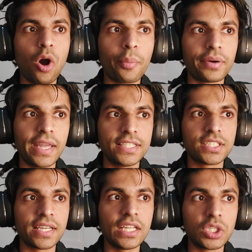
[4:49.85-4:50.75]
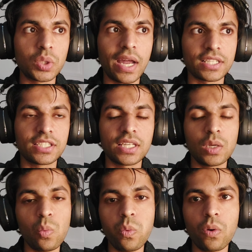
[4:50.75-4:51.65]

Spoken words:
operating, interacting,